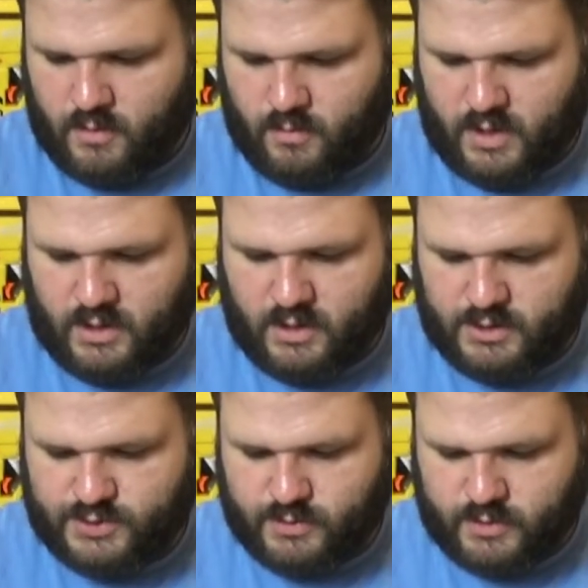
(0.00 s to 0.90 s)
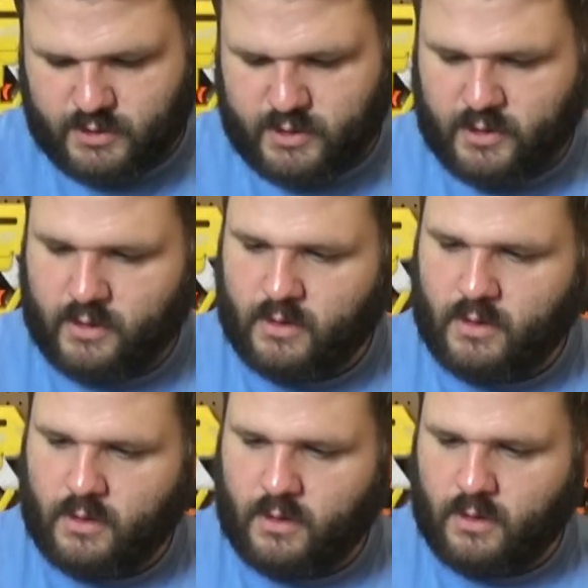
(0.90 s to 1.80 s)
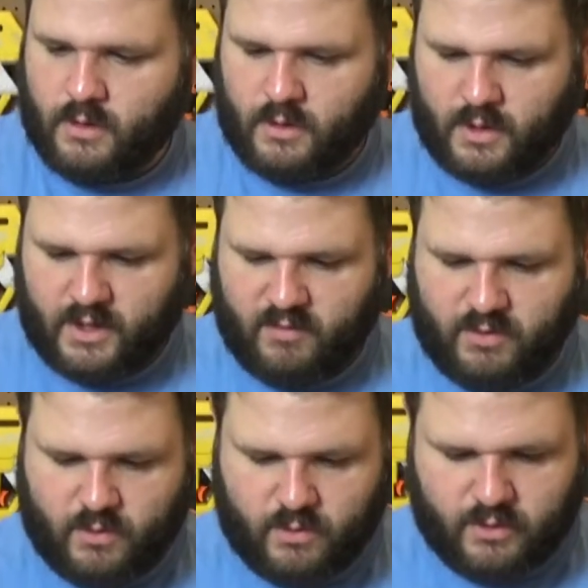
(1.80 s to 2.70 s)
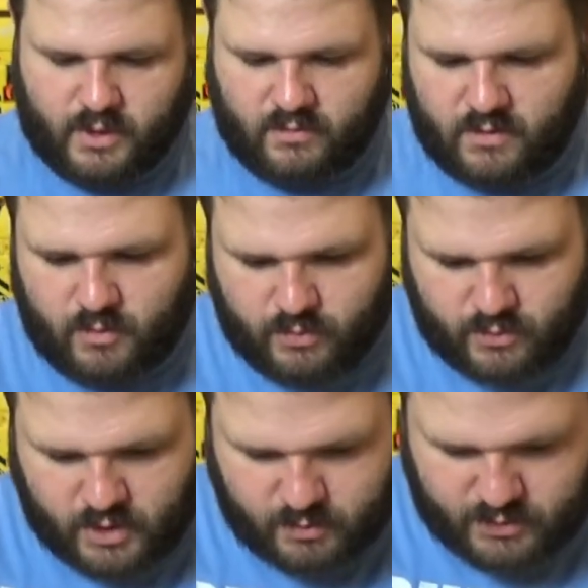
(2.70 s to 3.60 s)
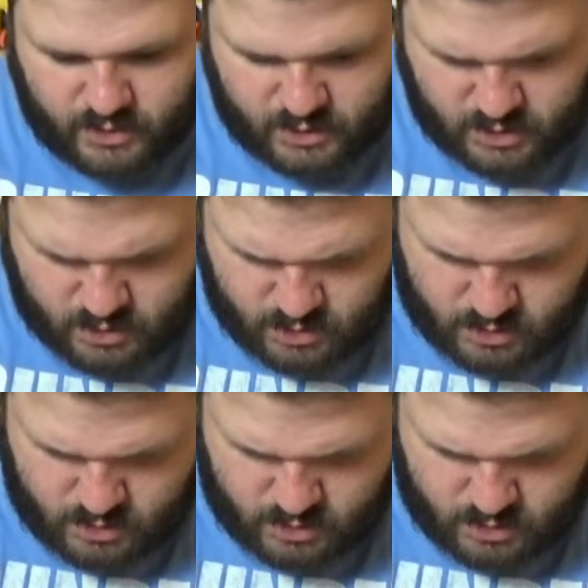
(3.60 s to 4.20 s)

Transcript: making sure I have it oriented properly,